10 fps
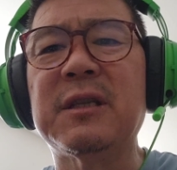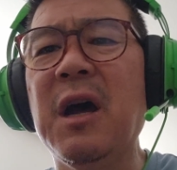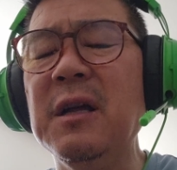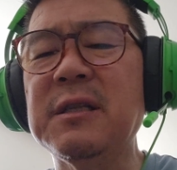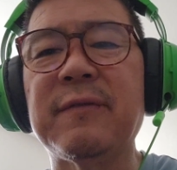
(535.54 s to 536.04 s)

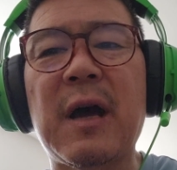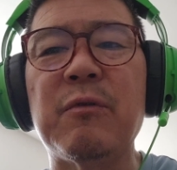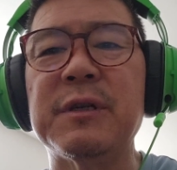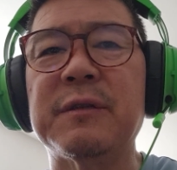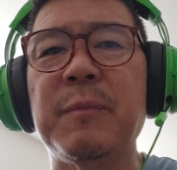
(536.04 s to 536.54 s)
tons of
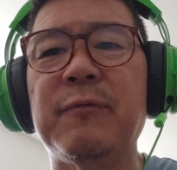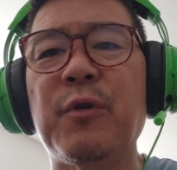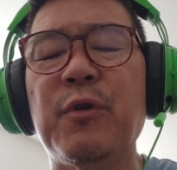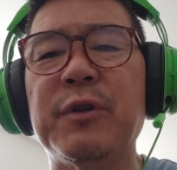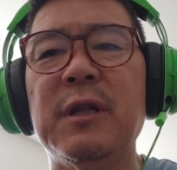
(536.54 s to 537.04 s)
hours
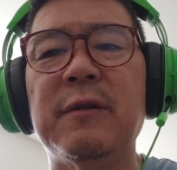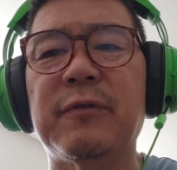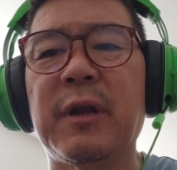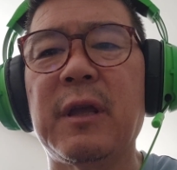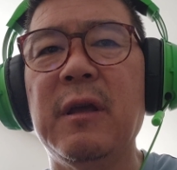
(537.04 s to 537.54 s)
before your
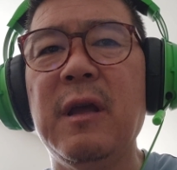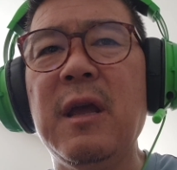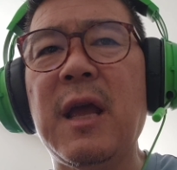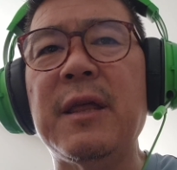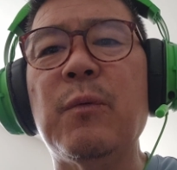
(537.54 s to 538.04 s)
delivery.
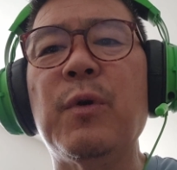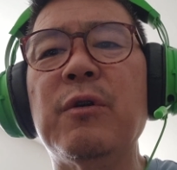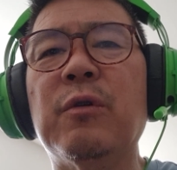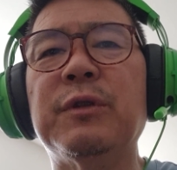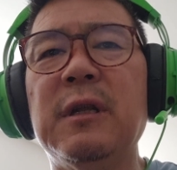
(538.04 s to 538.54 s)
And then when
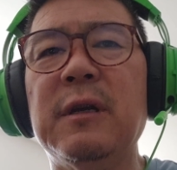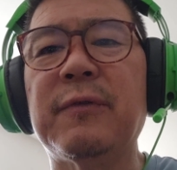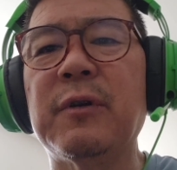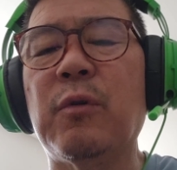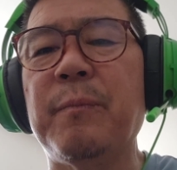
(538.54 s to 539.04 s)
you go
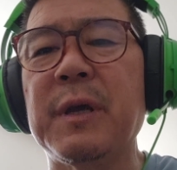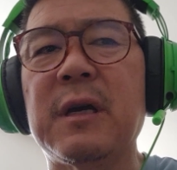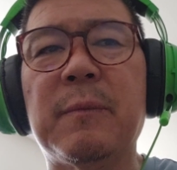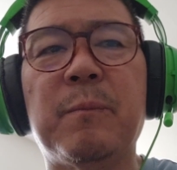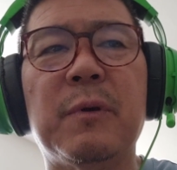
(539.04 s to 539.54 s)
deliver or
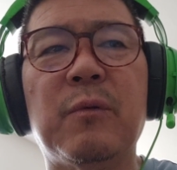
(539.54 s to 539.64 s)
pick up,